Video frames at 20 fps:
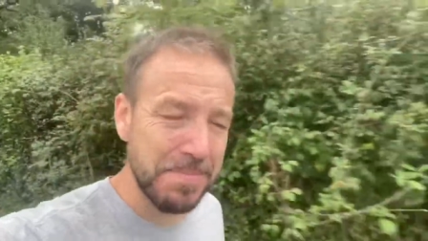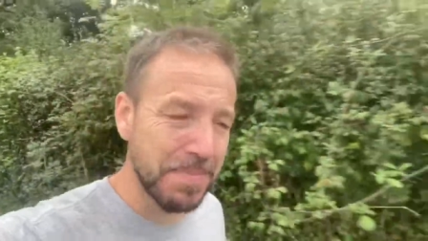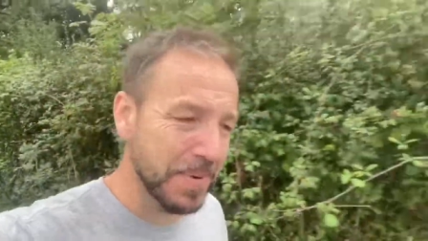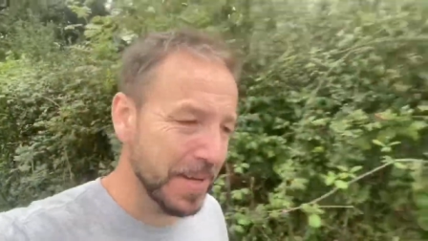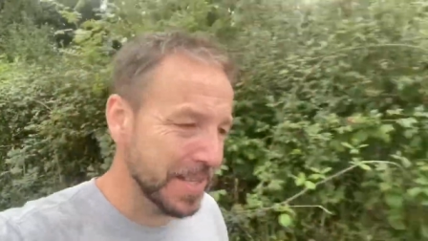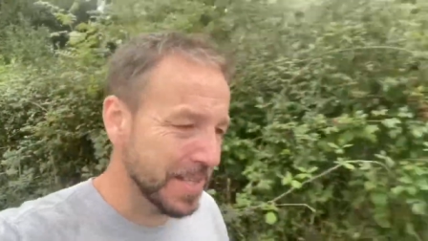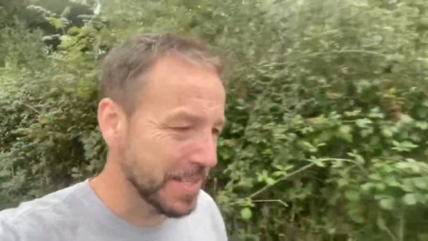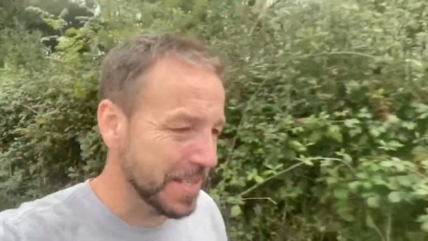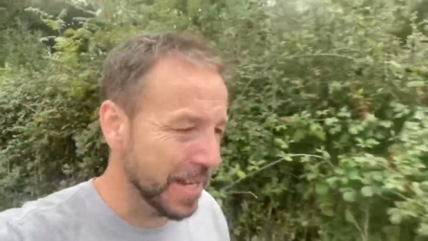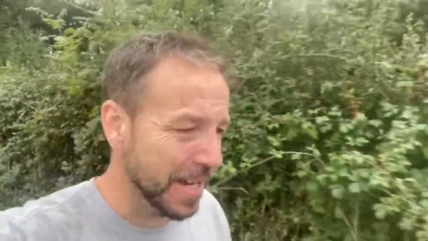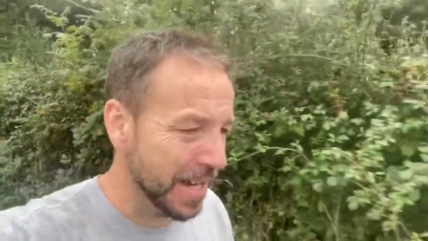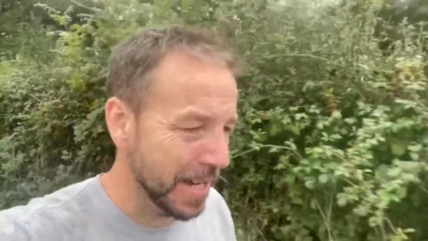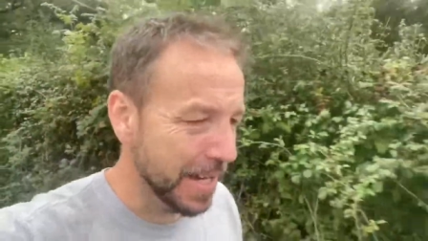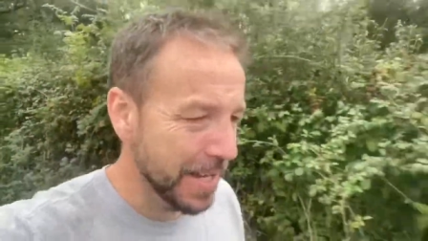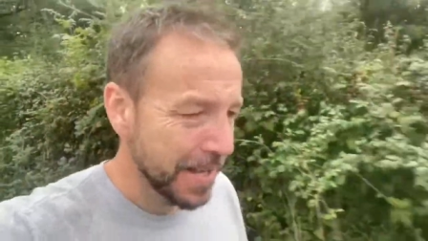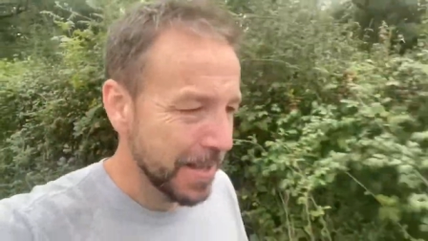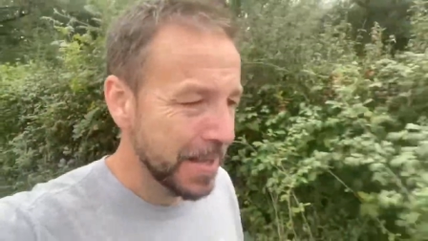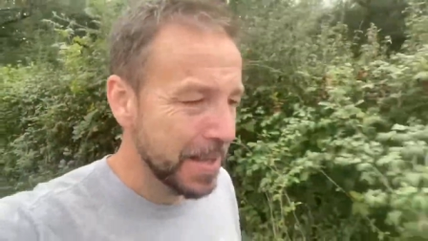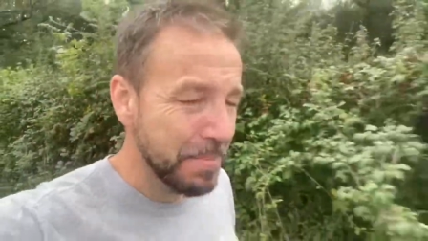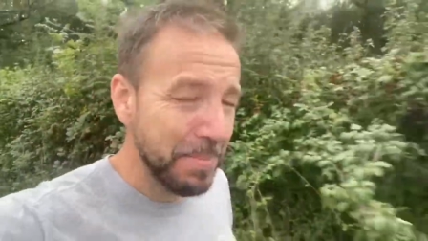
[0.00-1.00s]
But uh,
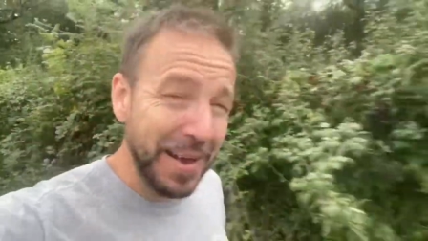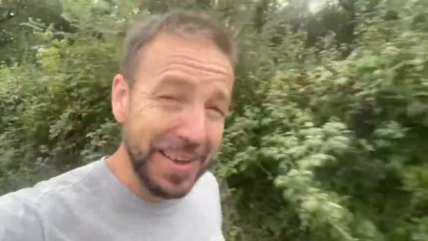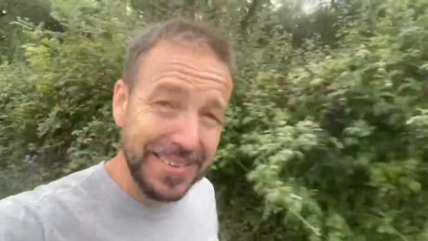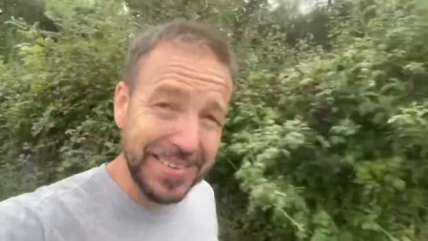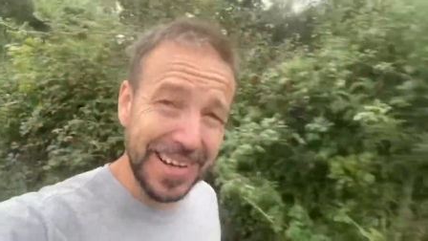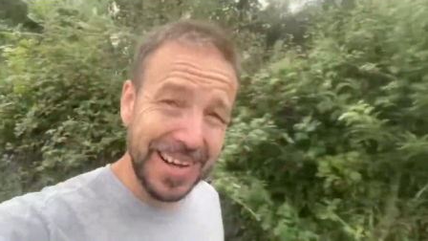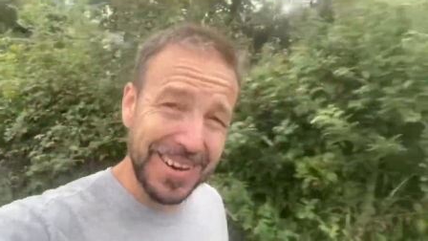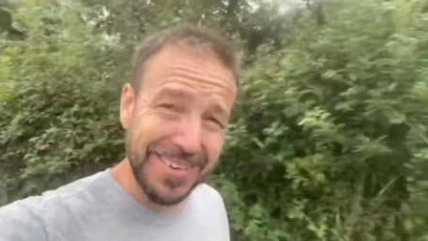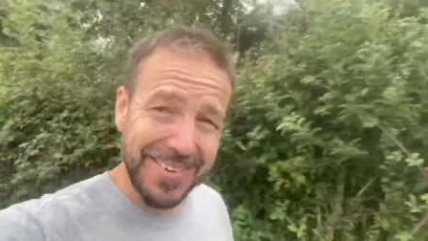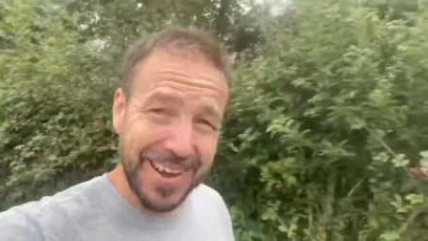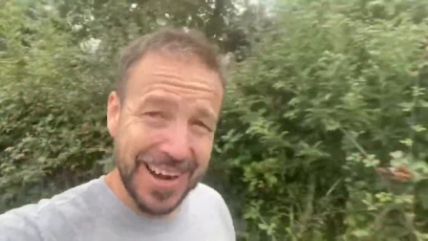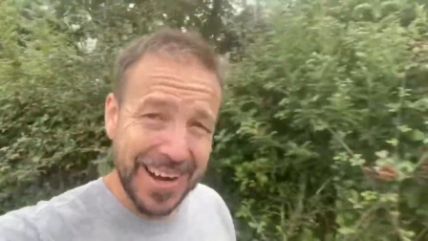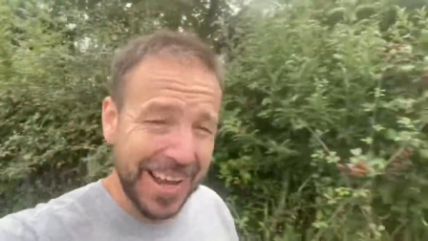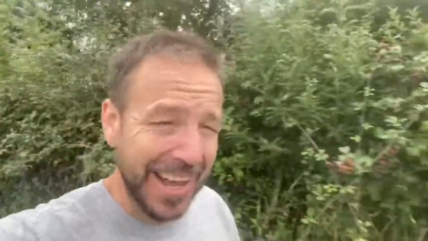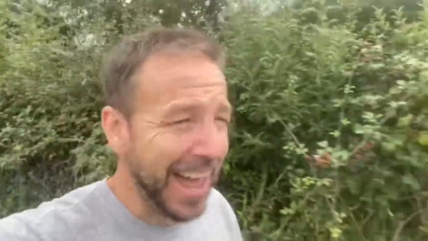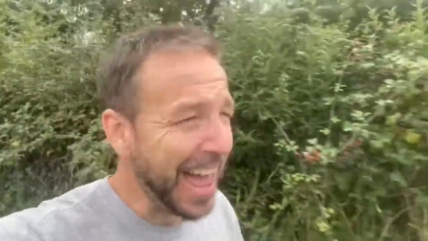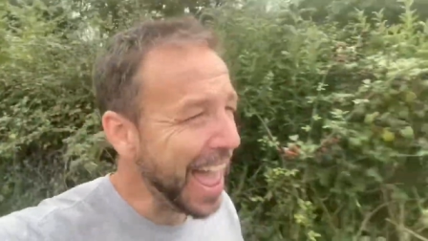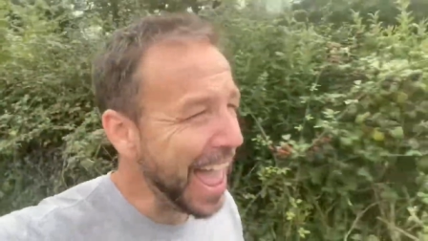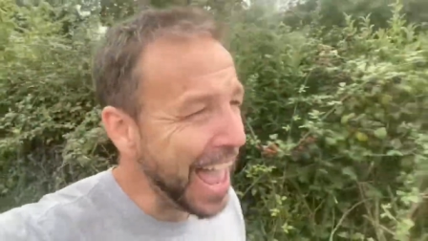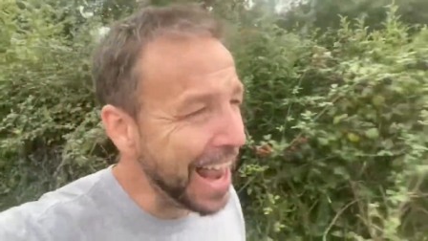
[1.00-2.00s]
basically I've had a
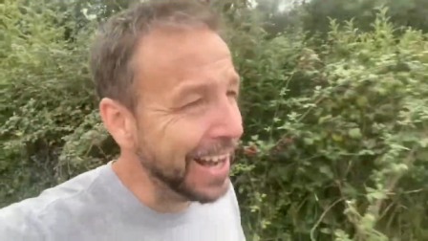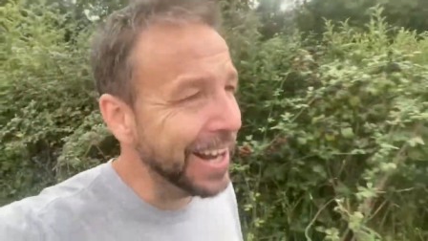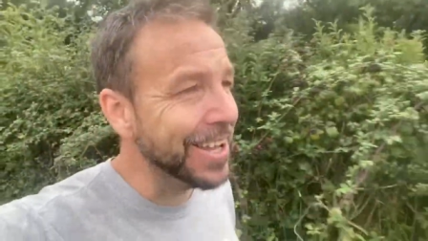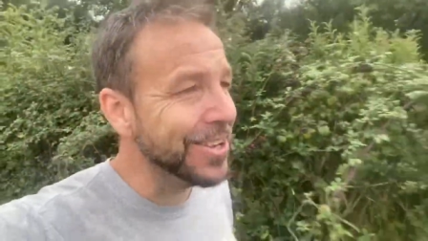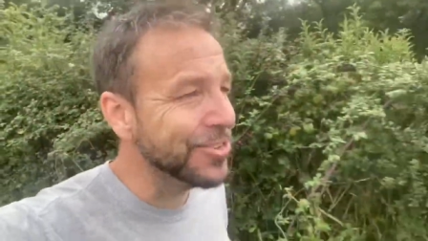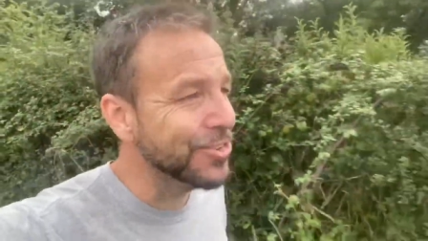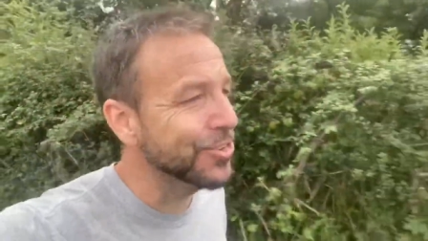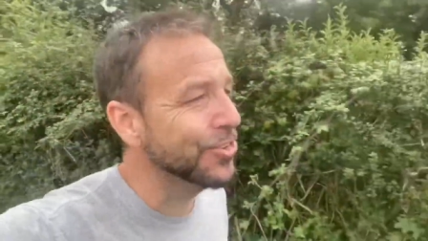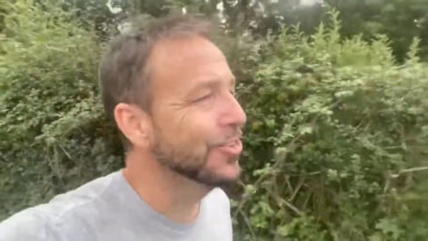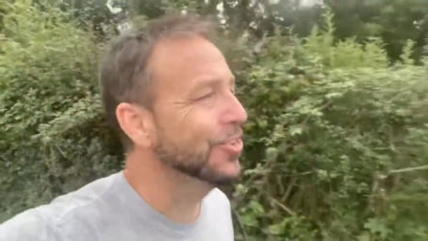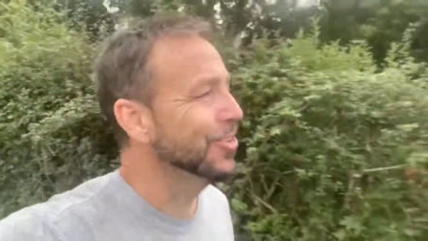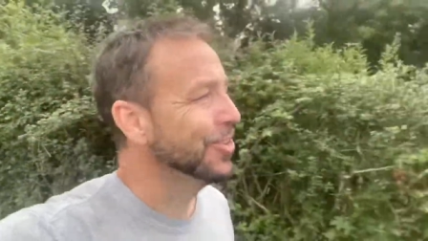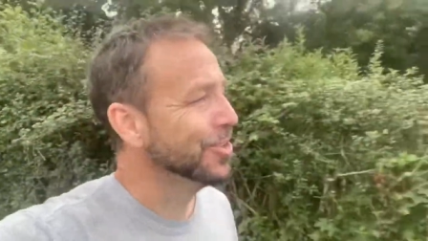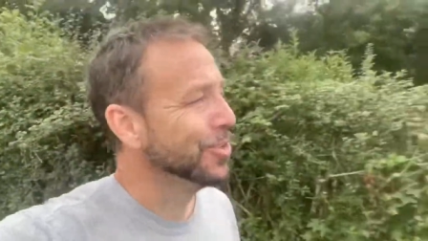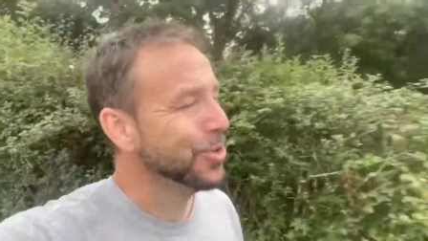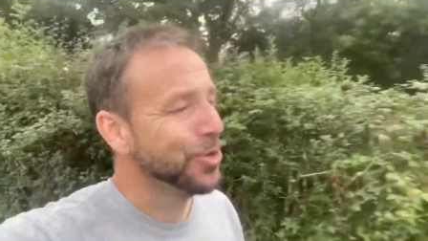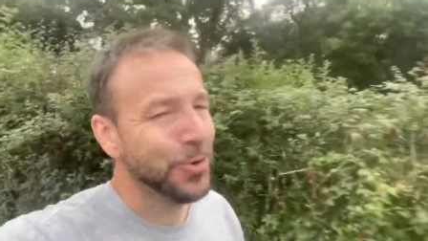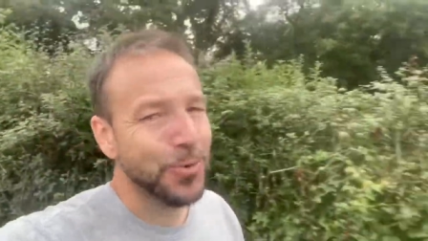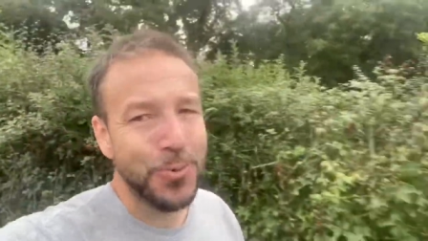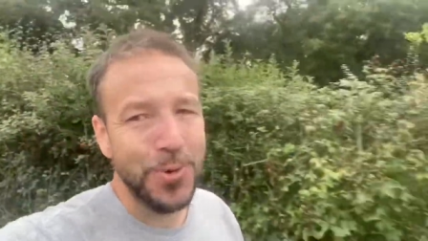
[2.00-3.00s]
hellish
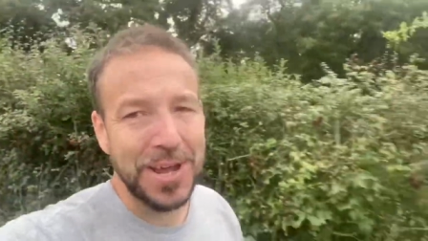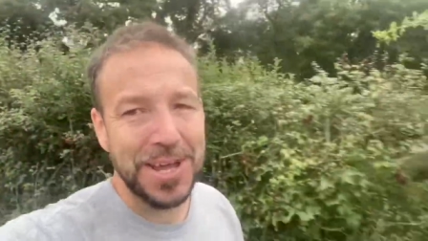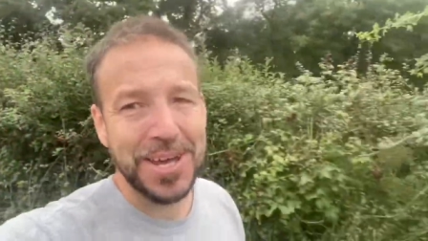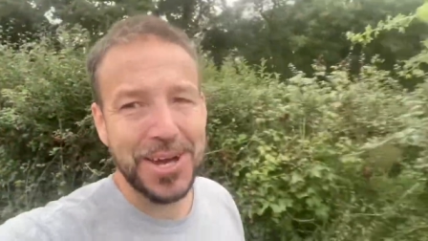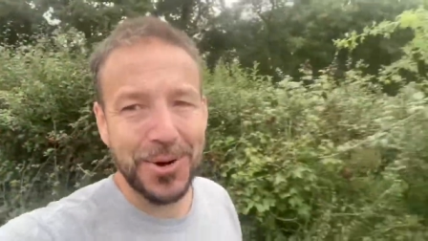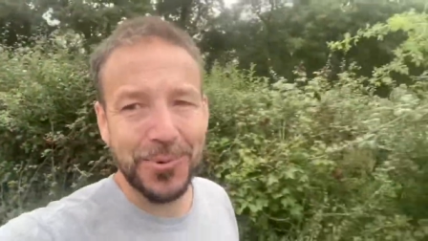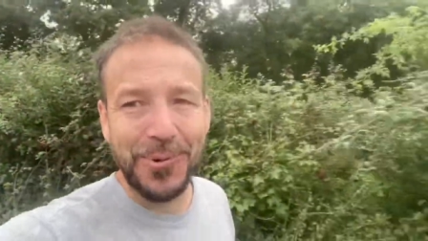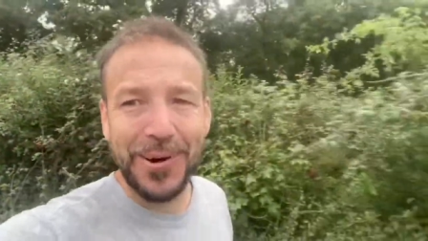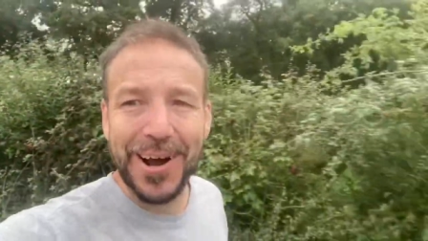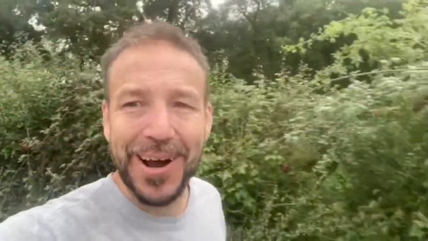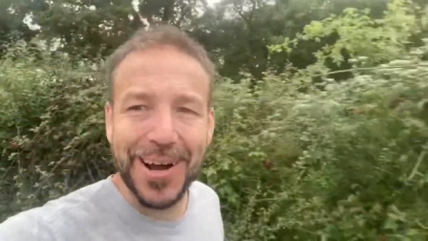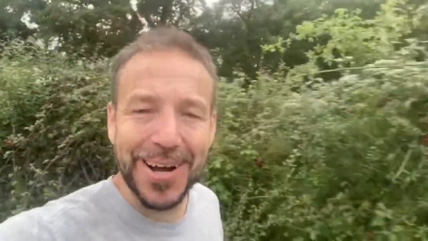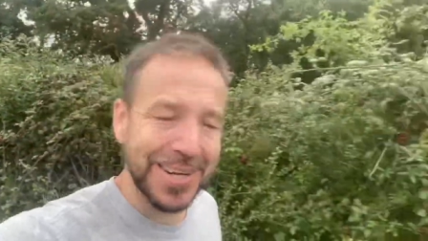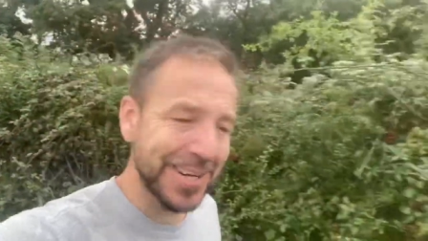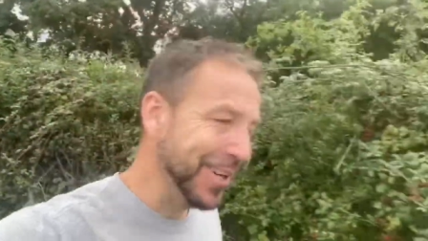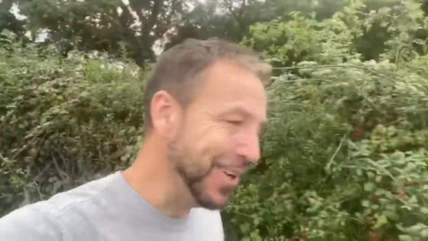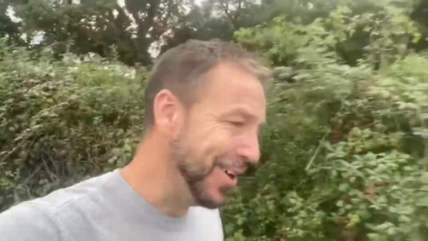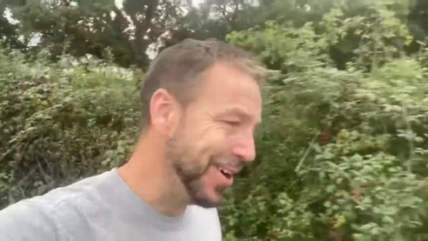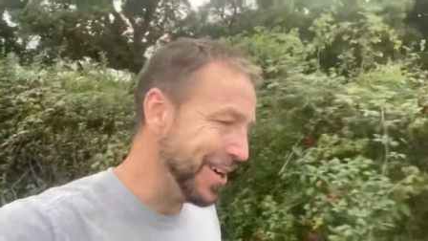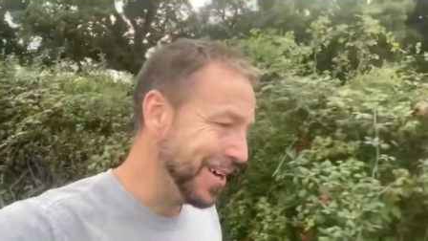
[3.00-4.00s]
week at work,
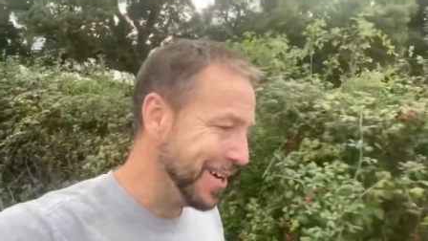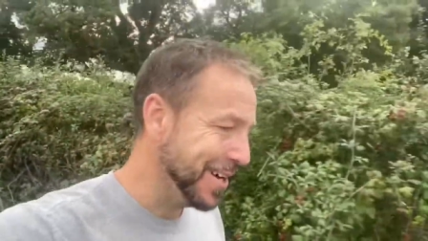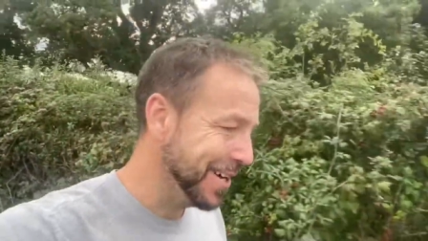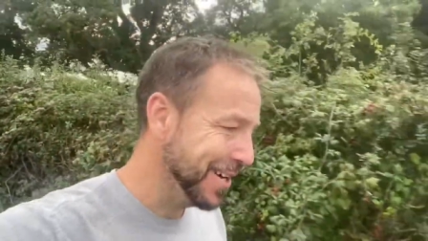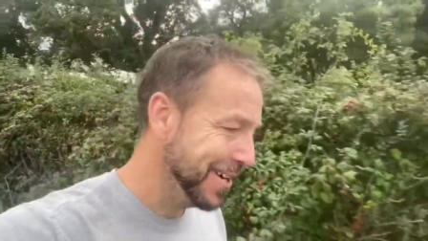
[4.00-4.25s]
like